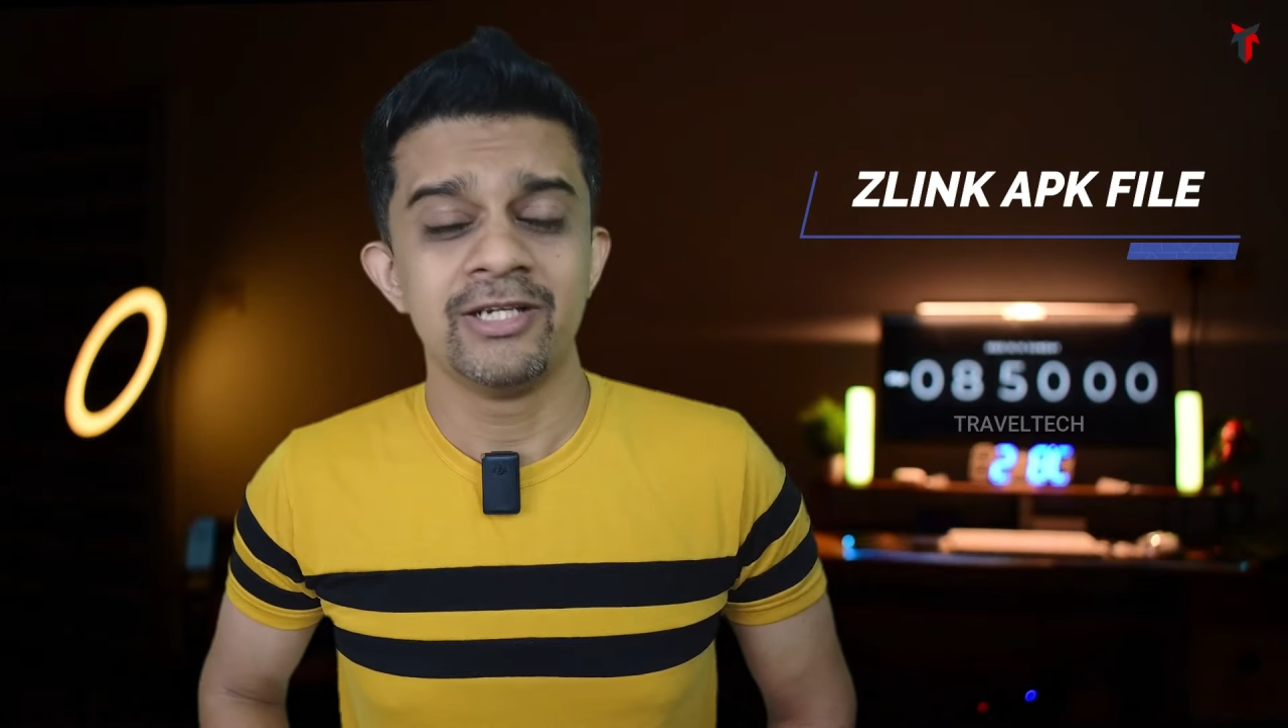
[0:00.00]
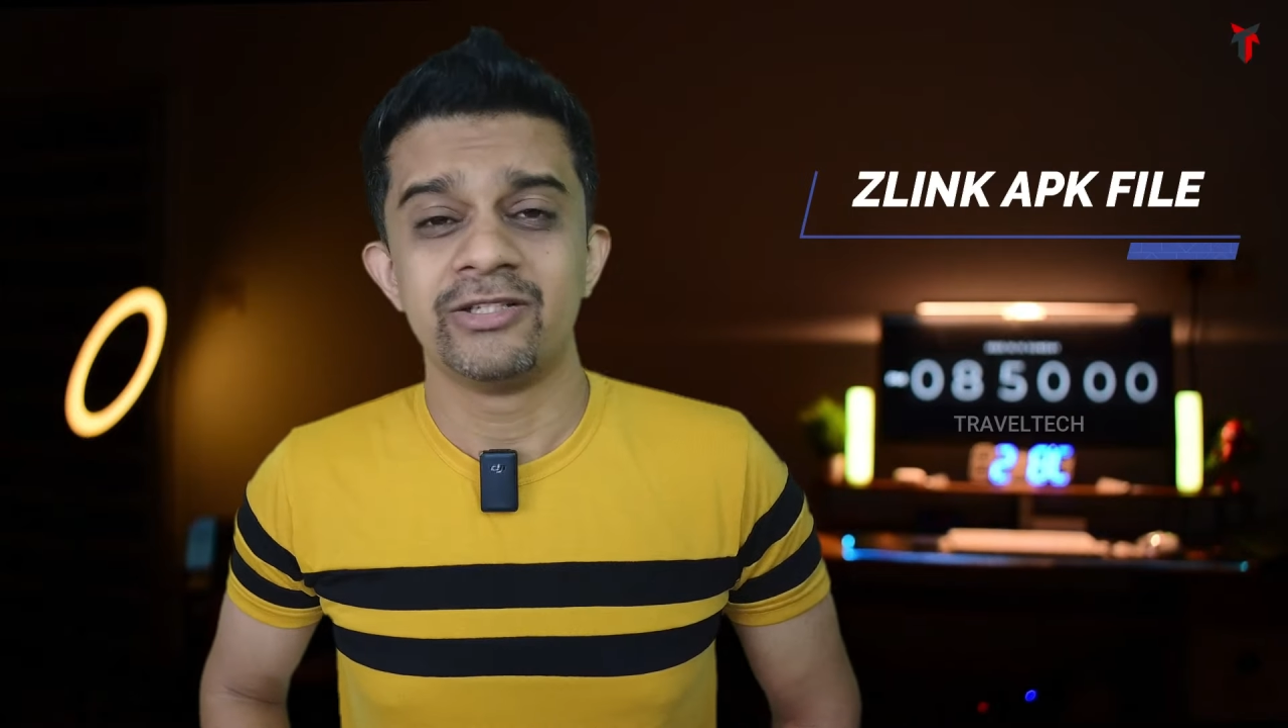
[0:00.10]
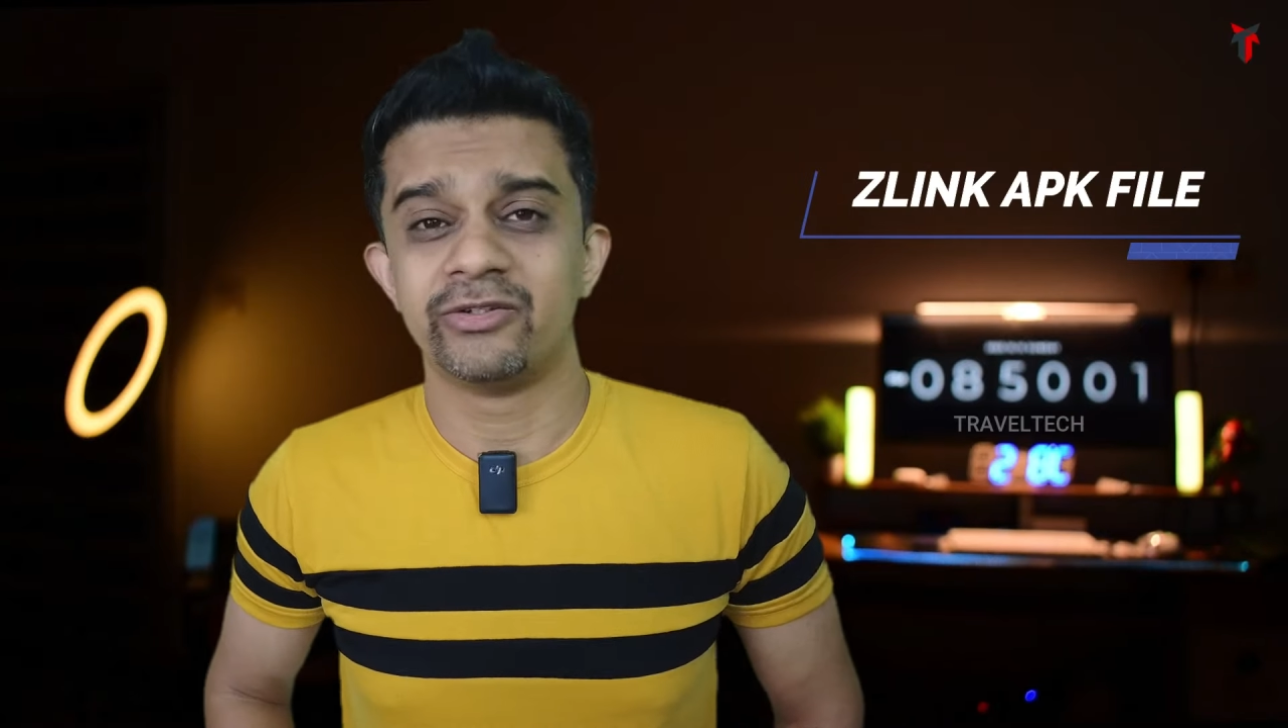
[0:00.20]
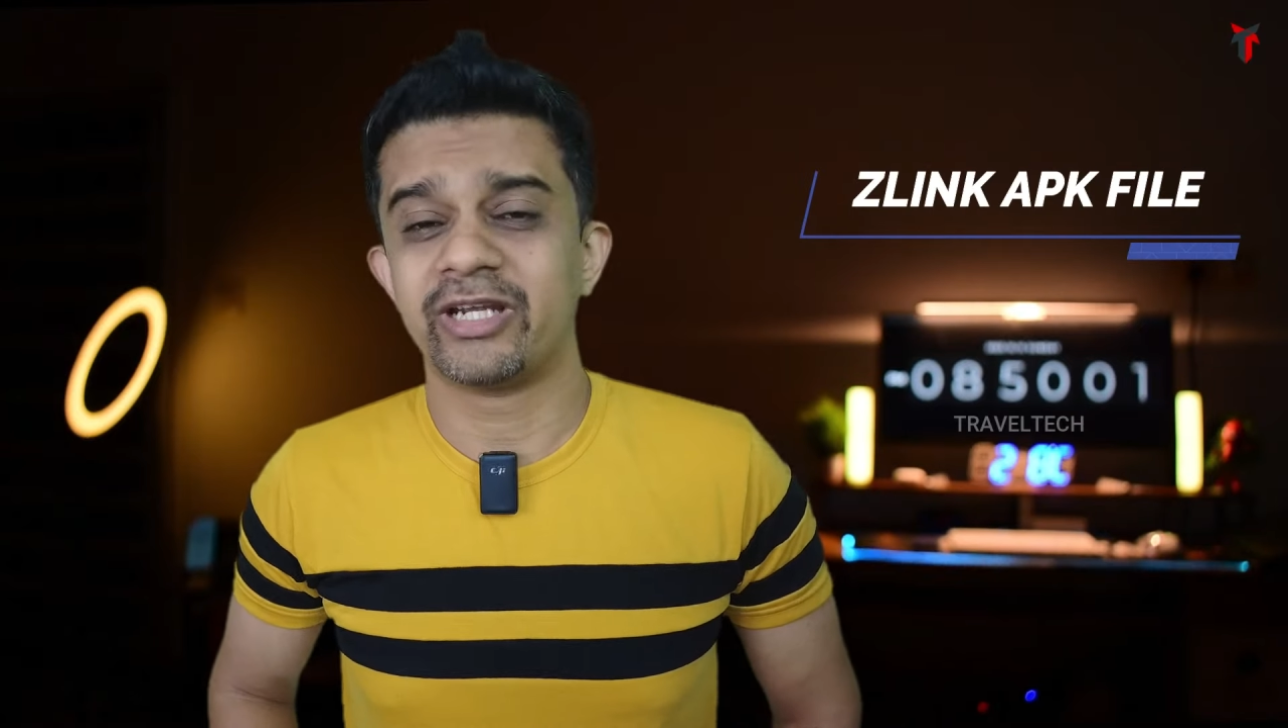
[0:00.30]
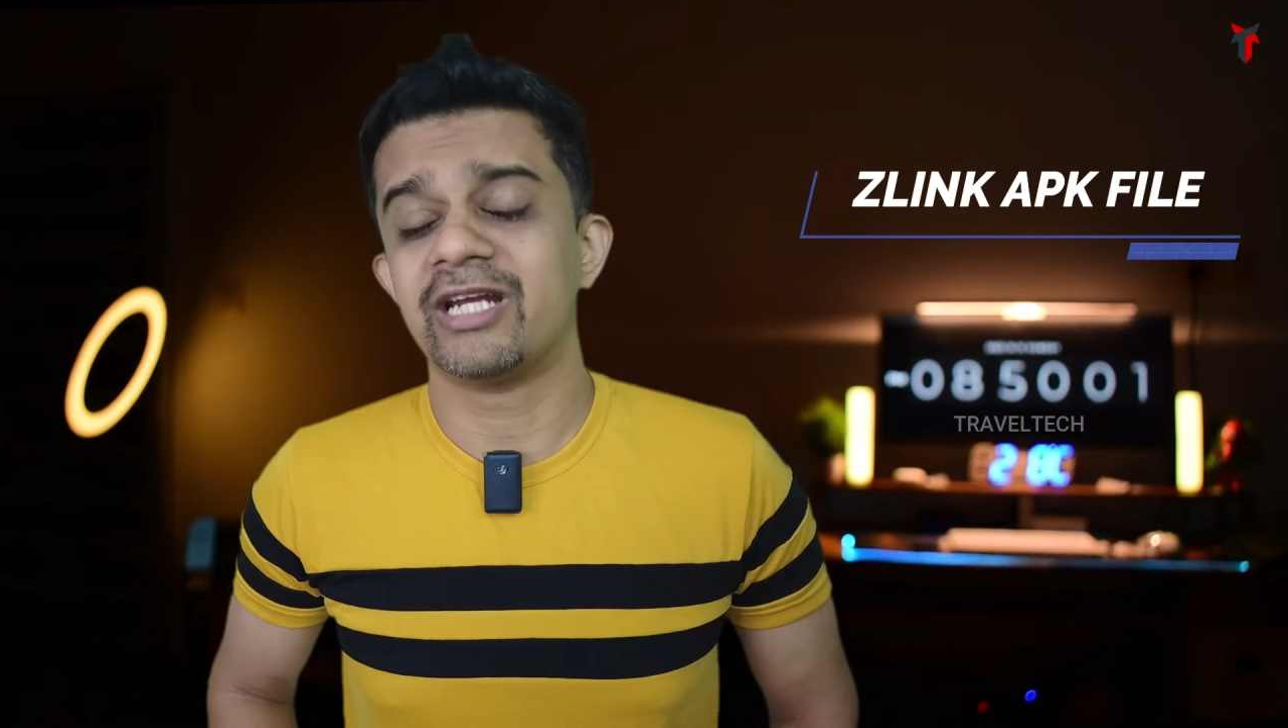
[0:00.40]

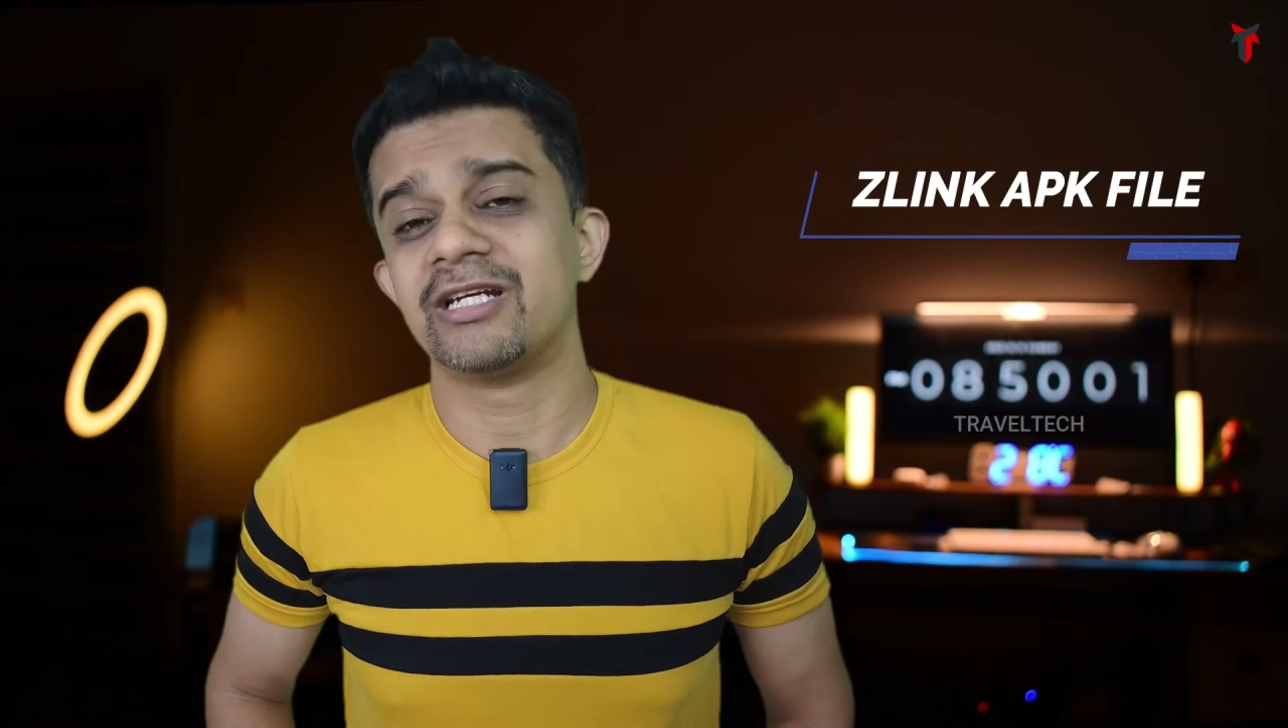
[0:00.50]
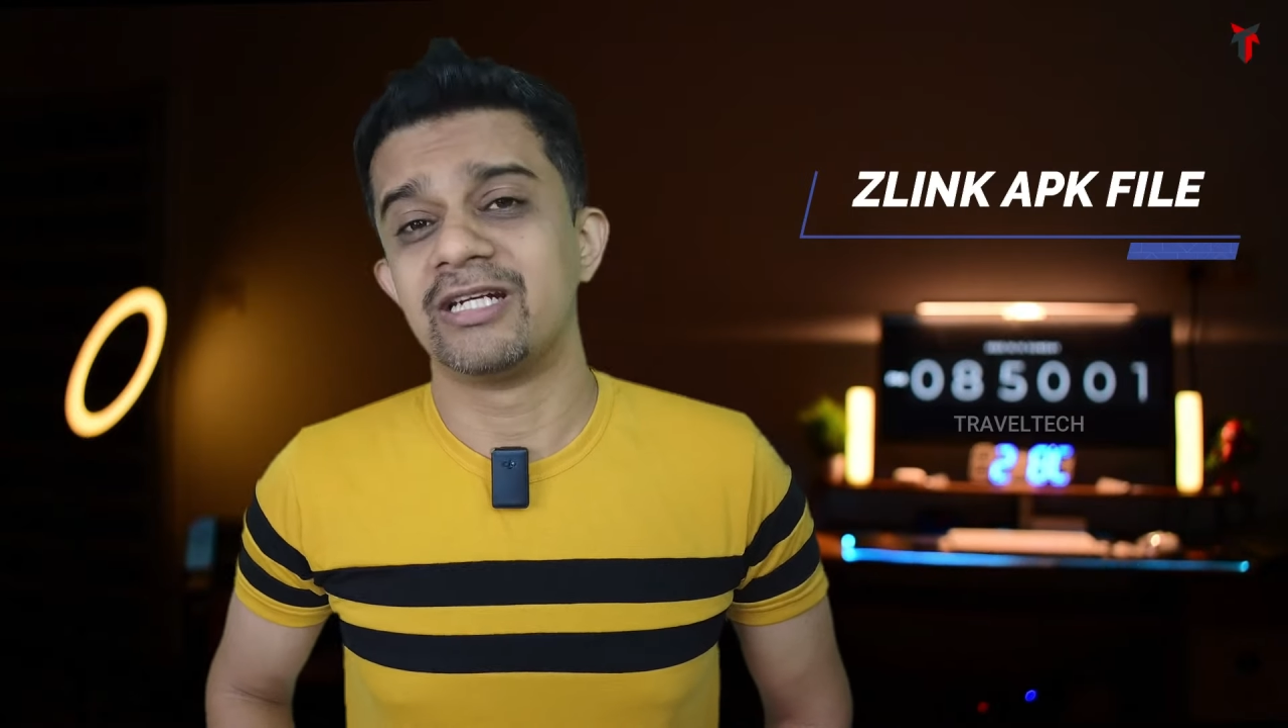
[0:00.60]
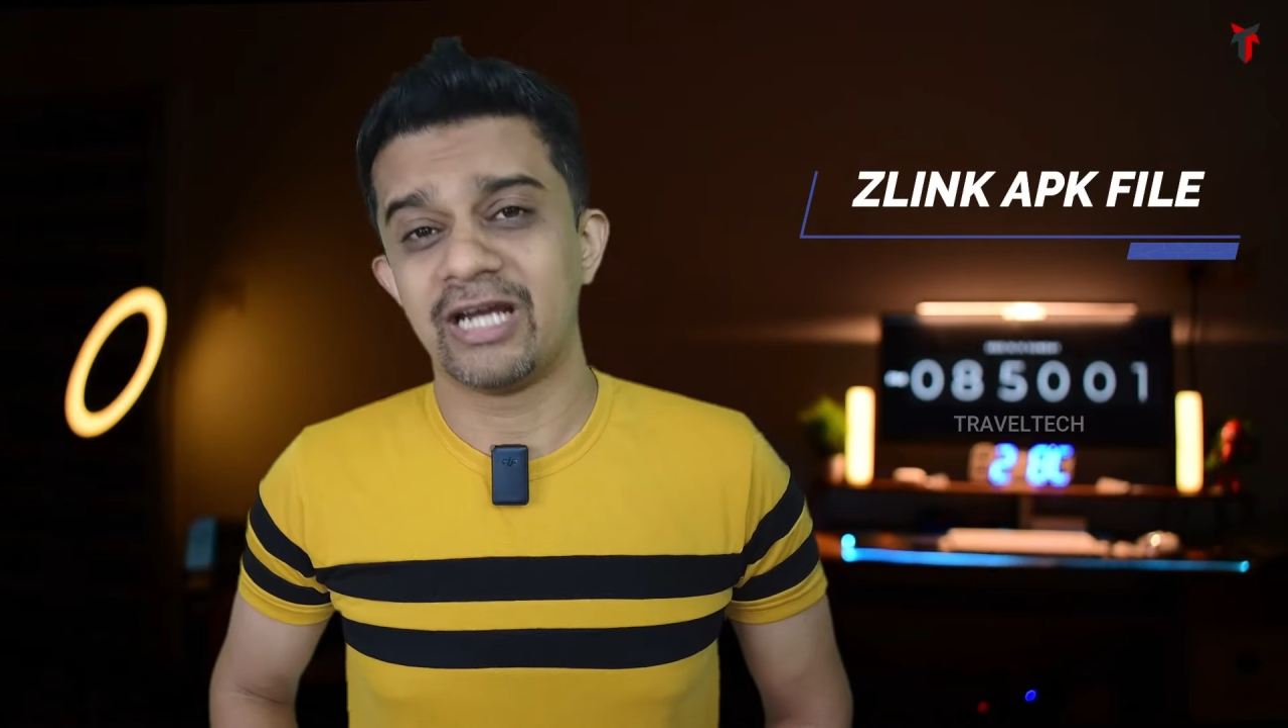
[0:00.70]
so you can